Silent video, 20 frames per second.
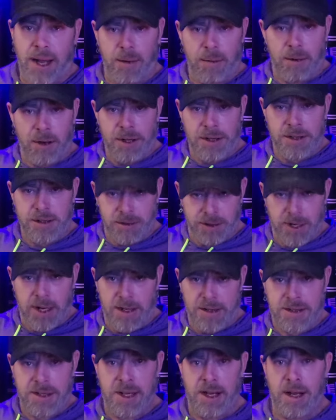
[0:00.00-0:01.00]
I want you
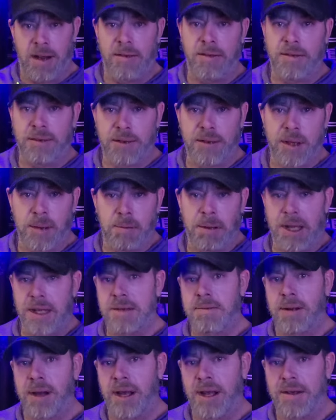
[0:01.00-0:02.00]
guys to have the
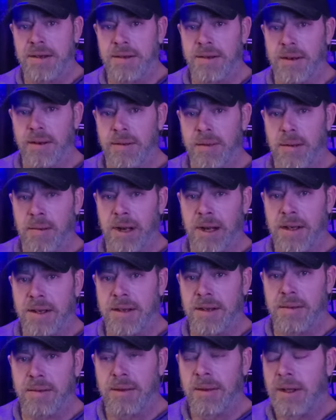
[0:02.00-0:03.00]
best possible
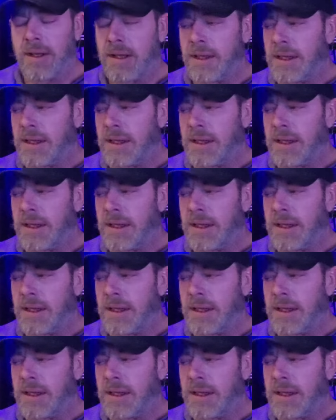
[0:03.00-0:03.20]
information